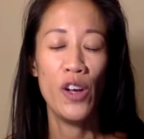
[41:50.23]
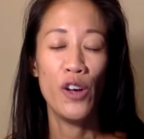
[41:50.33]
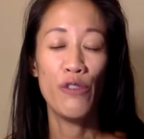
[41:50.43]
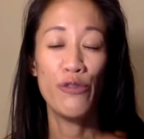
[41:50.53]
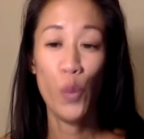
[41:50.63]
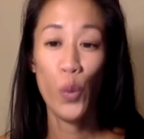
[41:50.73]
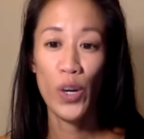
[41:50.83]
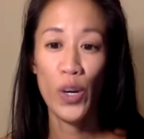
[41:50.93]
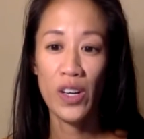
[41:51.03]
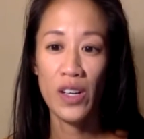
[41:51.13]

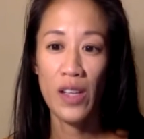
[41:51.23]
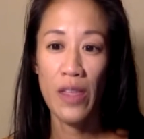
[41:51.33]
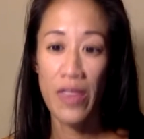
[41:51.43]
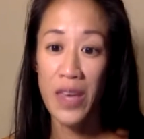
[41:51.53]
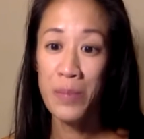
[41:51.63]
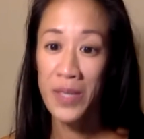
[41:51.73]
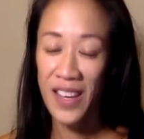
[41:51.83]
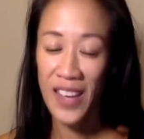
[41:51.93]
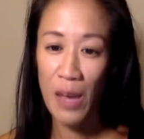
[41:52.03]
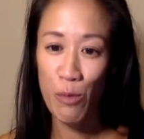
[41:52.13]
4 themes that
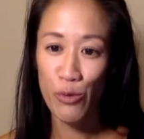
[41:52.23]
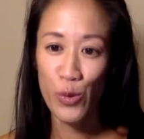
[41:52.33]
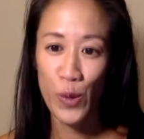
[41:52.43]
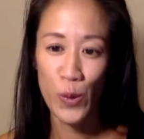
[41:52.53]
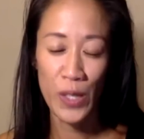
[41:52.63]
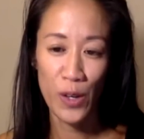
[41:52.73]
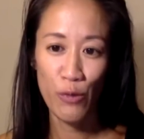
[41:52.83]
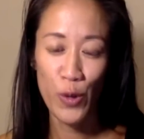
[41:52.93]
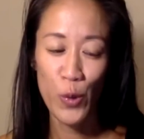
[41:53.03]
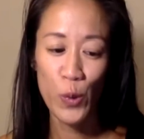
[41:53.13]
came through in those
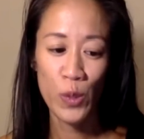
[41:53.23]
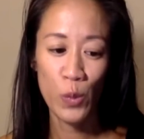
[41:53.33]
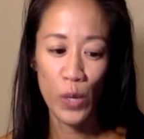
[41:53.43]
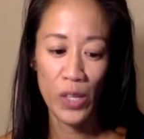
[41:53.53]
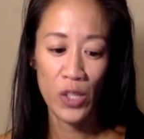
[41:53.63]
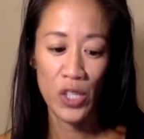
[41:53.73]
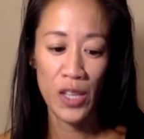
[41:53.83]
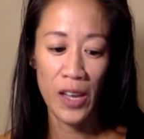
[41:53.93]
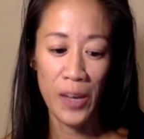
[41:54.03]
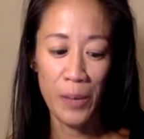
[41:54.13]
interviews, which
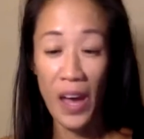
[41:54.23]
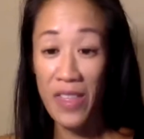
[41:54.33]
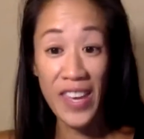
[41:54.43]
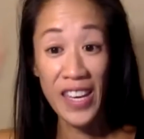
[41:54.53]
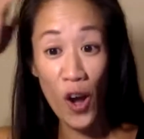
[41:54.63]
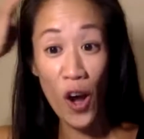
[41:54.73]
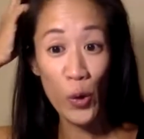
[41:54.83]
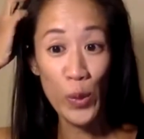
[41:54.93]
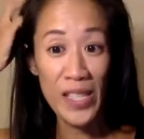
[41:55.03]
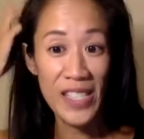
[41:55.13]
I think not
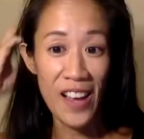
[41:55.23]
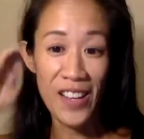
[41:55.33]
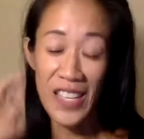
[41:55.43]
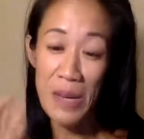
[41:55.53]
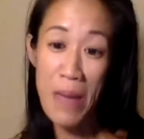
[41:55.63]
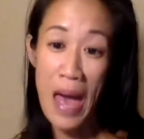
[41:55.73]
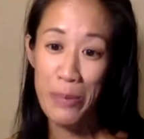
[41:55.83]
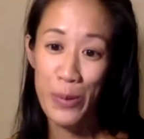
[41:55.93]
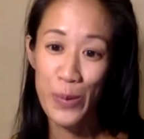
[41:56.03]
coincidentally map